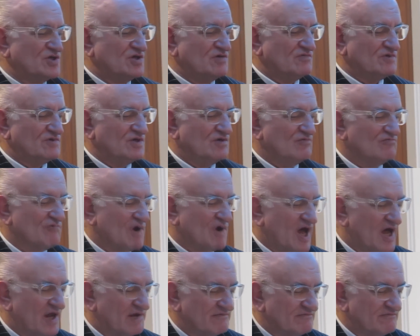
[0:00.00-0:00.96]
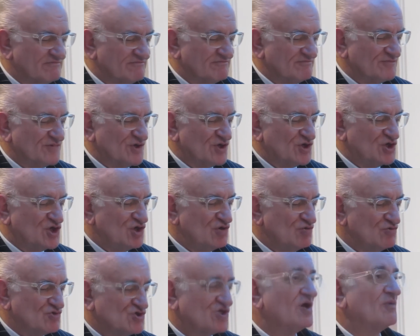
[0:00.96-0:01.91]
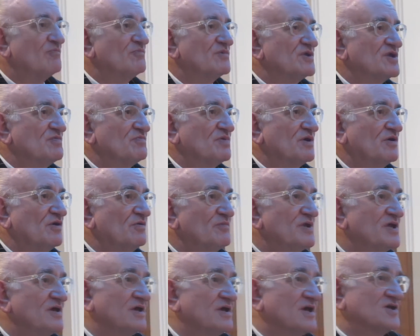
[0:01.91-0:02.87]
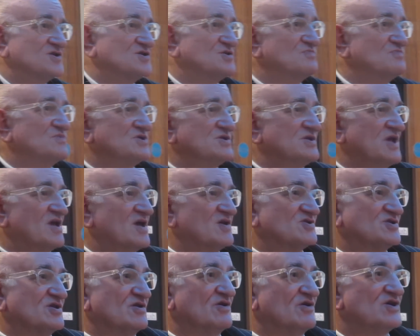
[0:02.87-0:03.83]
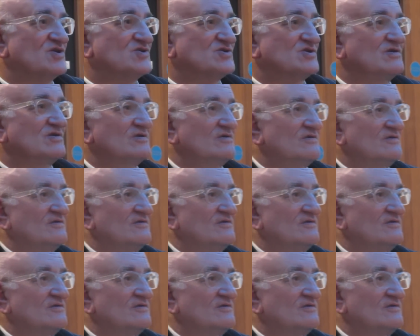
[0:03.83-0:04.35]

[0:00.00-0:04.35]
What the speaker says: you ran a huge government department in customs and excise.